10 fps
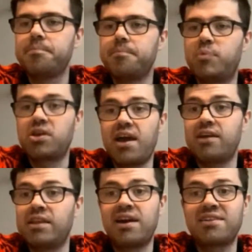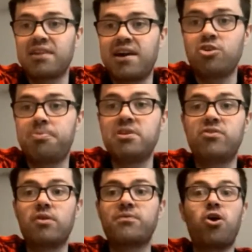But yeah, nice lineup, and you've
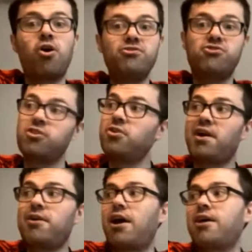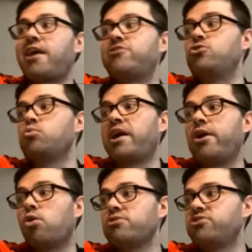gone for Hodge. Look, I do like
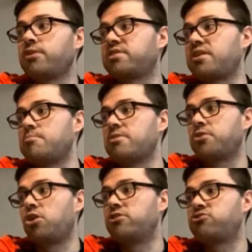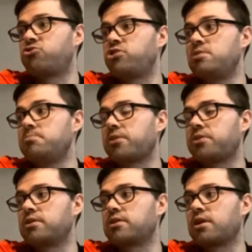Hodge. I've said it before on the stream. I
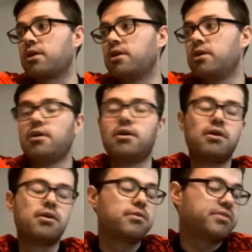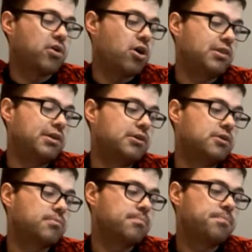think certainly
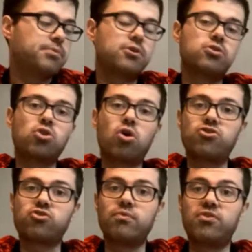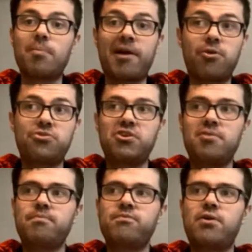got something about him.